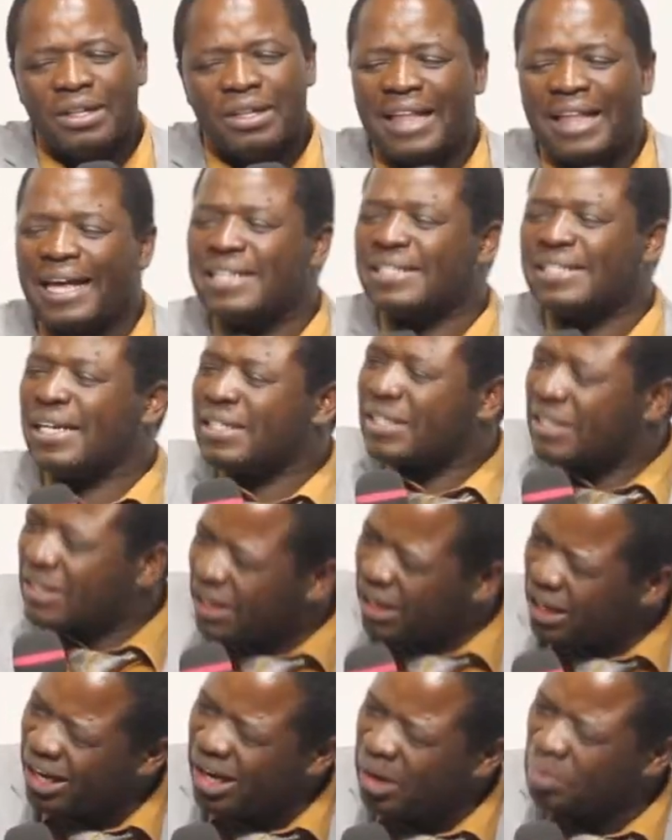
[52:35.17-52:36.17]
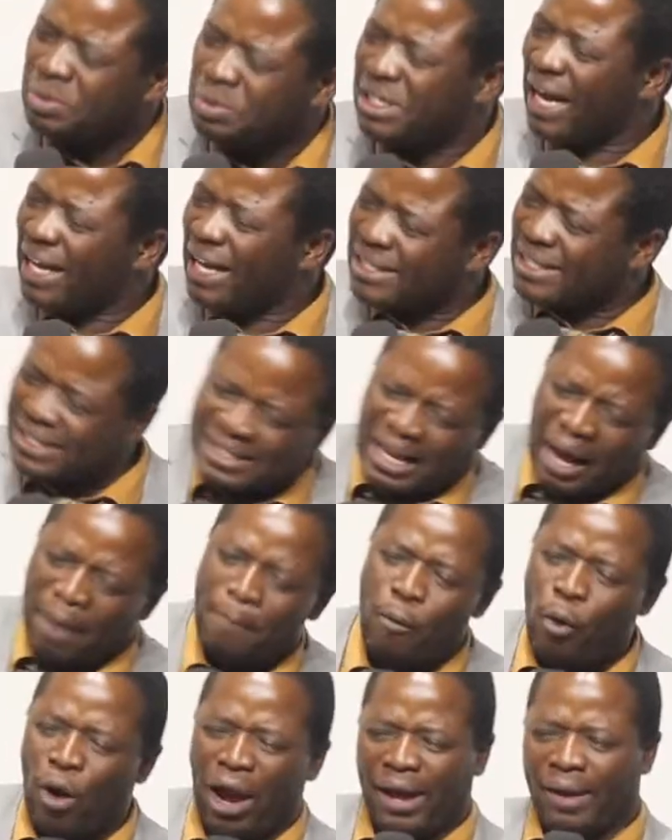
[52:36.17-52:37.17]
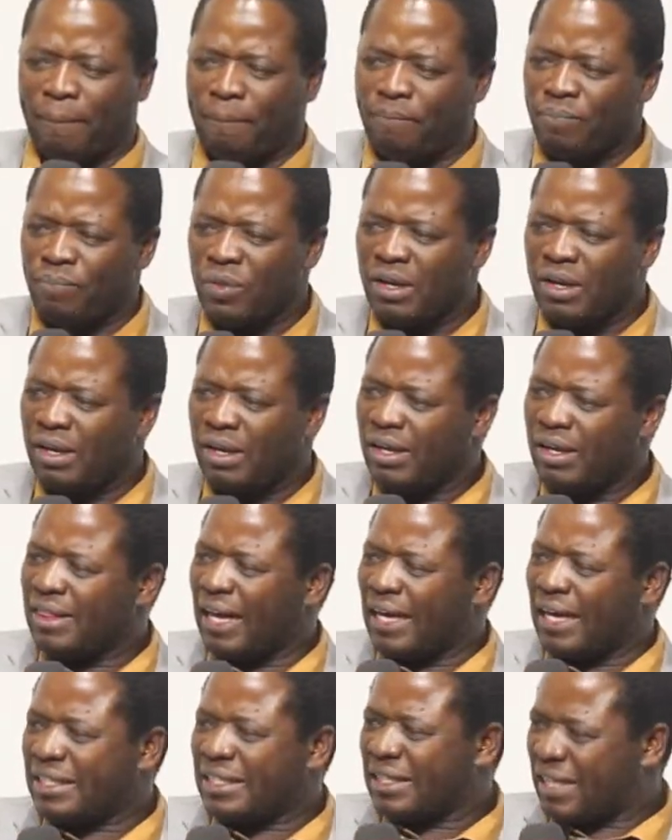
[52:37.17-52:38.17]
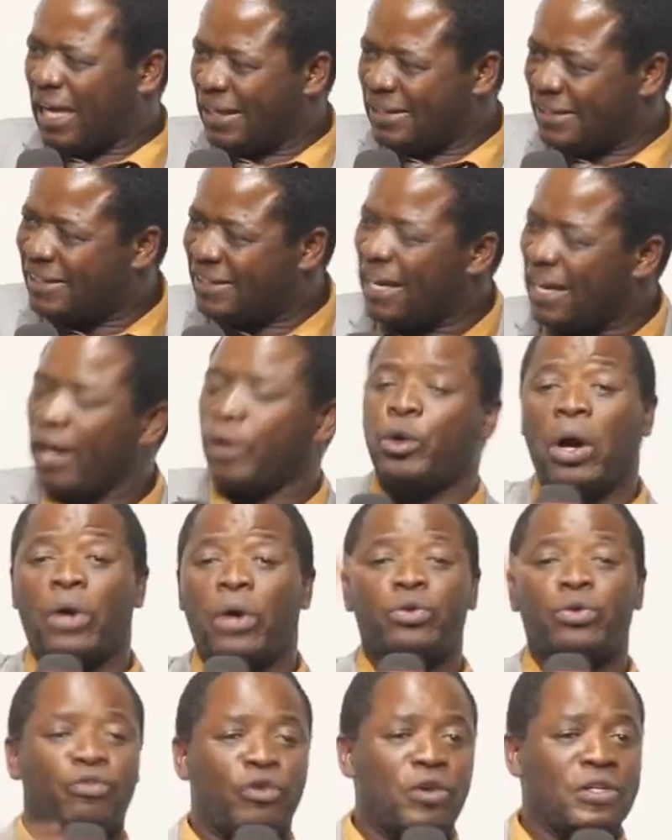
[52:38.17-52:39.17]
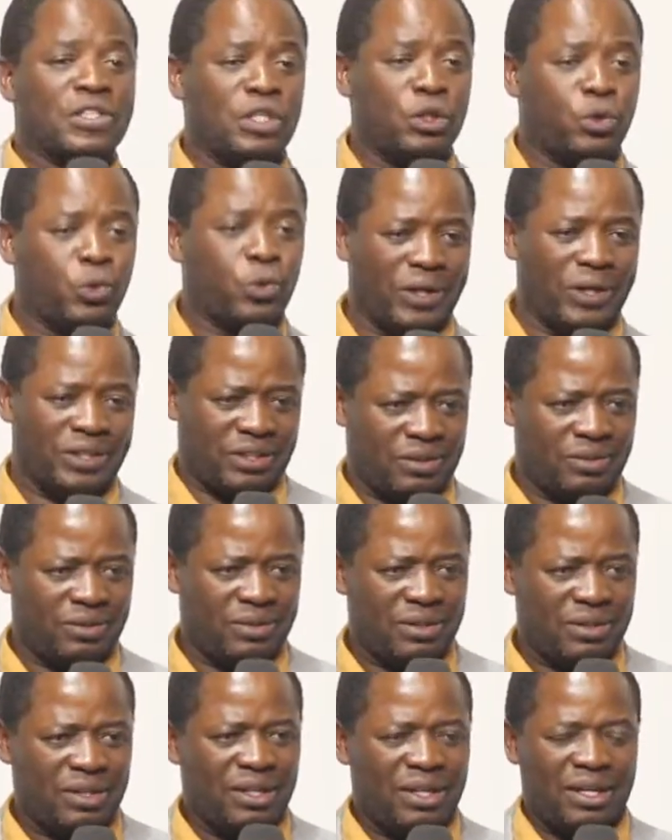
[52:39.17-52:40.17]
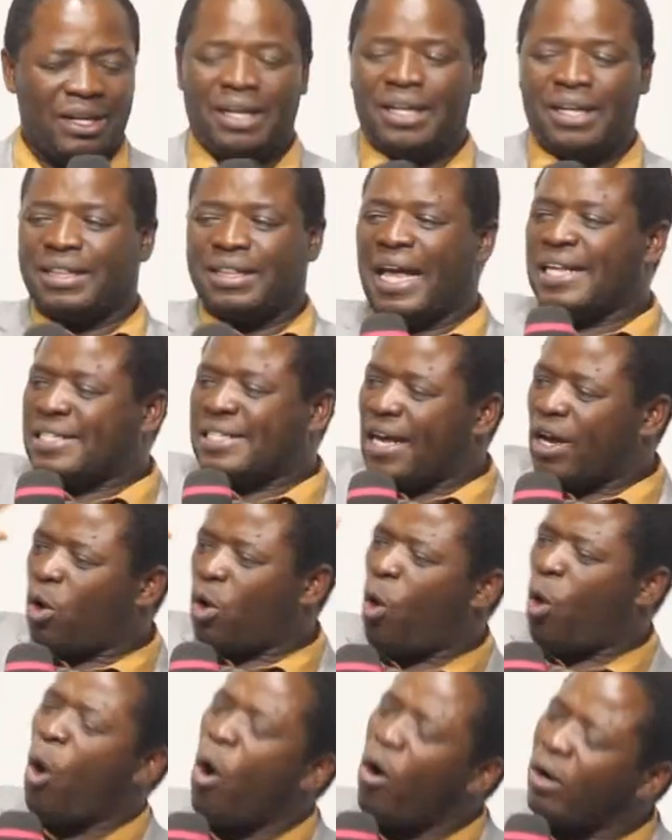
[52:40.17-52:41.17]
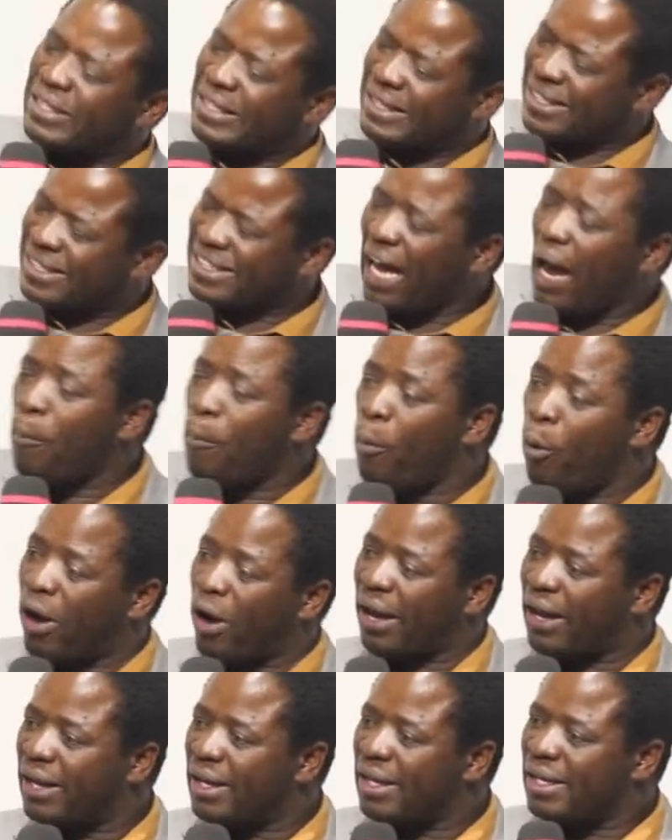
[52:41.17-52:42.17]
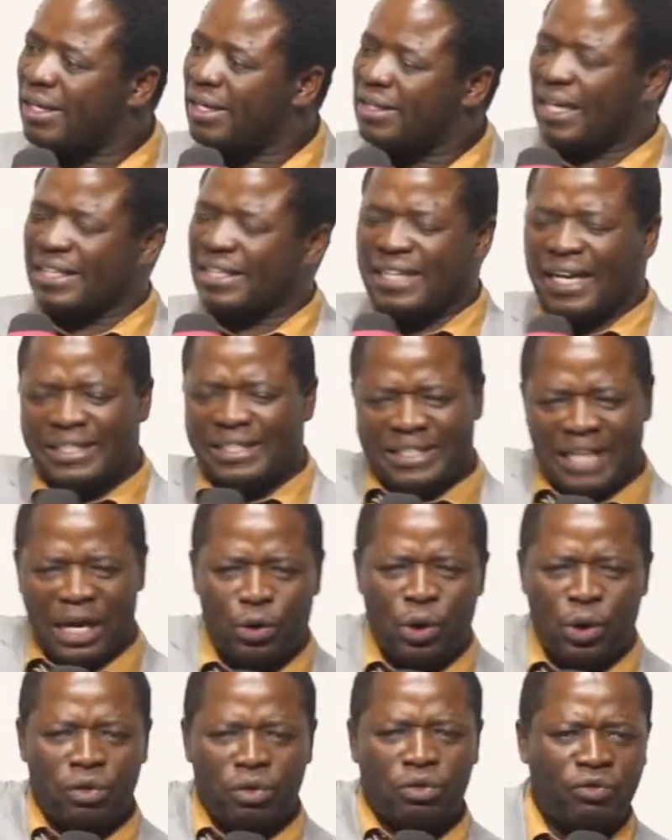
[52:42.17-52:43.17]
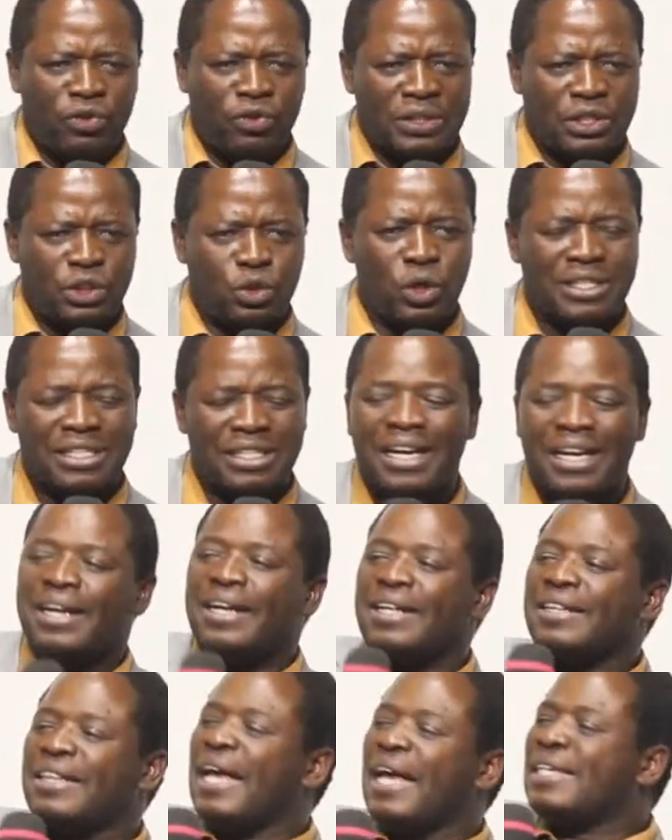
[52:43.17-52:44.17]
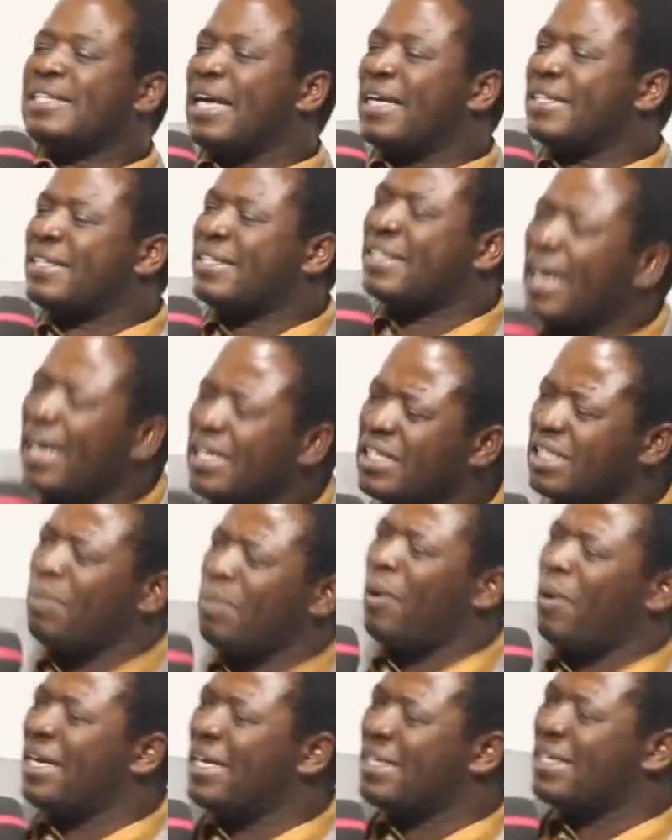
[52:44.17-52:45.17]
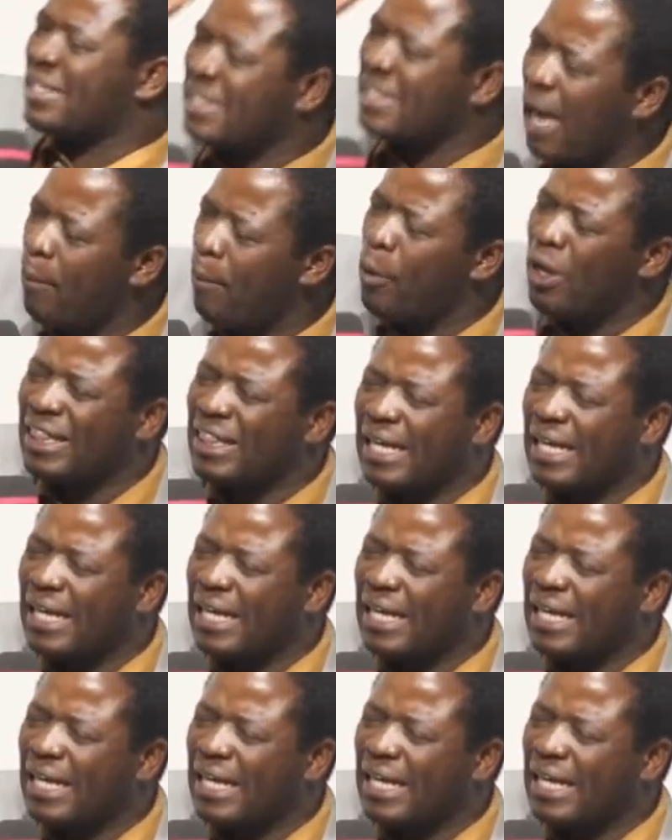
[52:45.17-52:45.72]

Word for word: There is a scripture somewhere that can take you out of your situation. There is a quote somewhere that can take you out of your situation. There is a testimony somewhere.